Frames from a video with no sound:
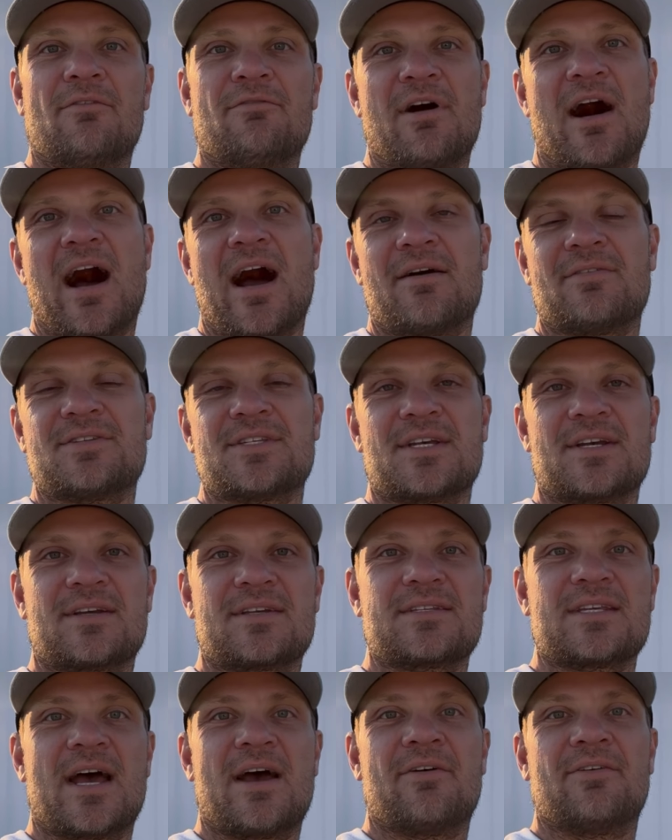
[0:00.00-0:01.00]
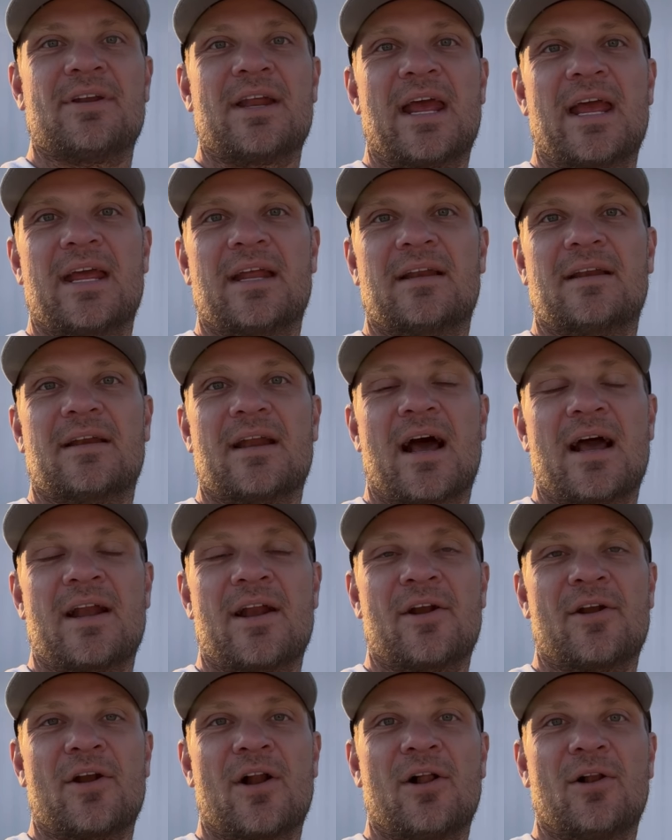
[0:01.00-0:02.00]
five, six, seven, eight, nine
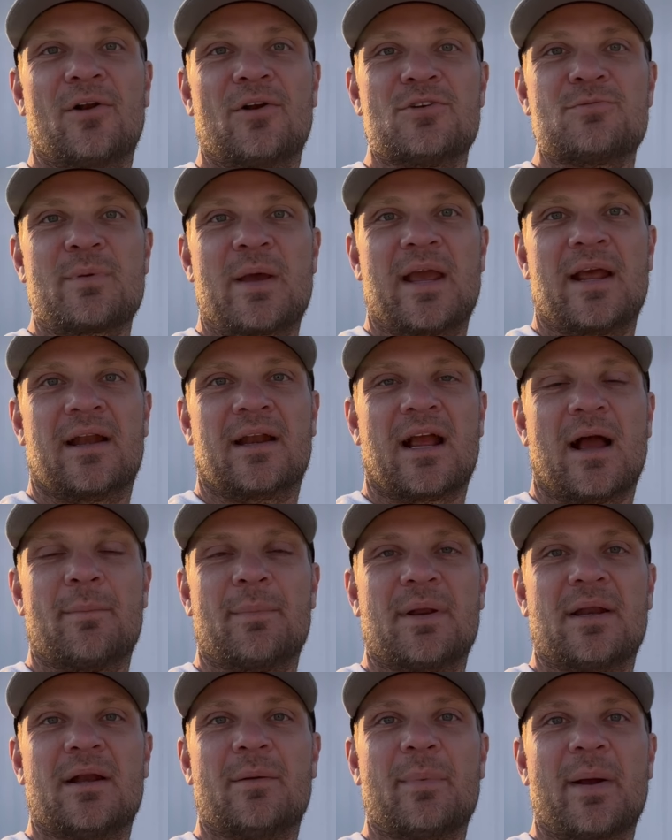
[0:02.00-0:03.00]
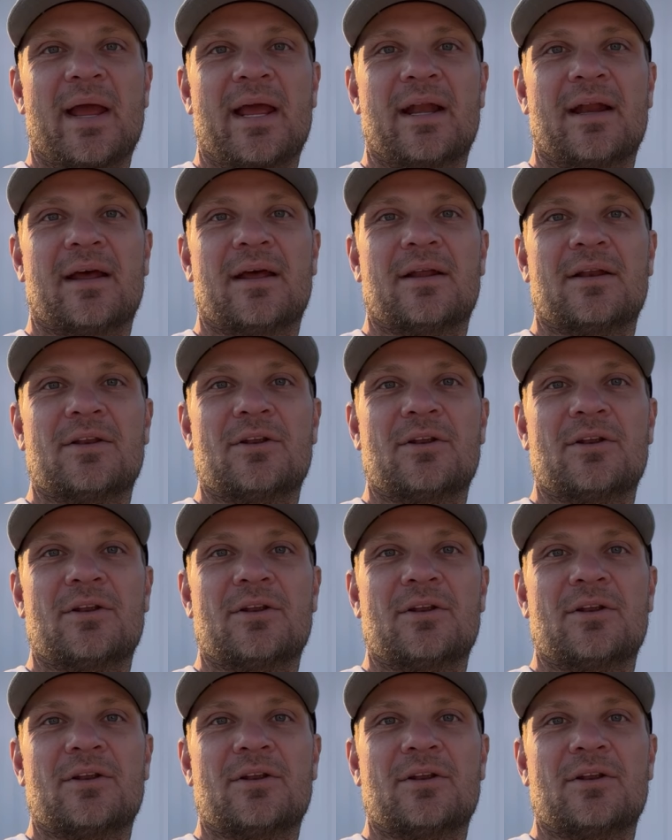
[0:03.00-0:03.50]
hundred dollars paying a company to paint it,